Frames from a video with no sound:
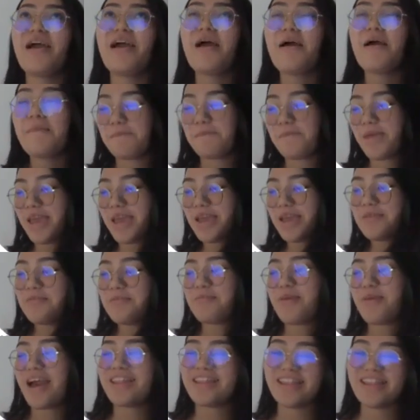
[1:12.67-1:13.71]
made
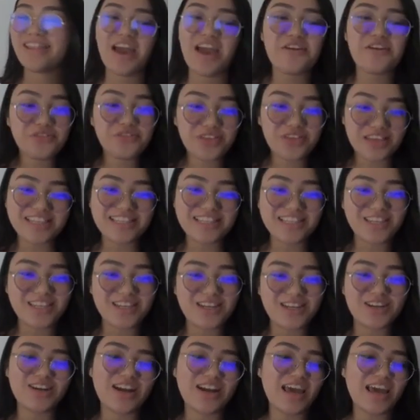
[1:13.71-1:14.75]
my life
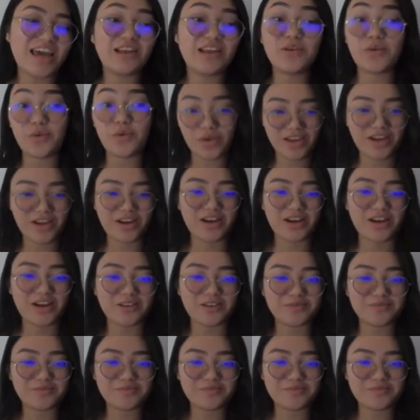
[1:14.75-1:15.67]
easier and quicker.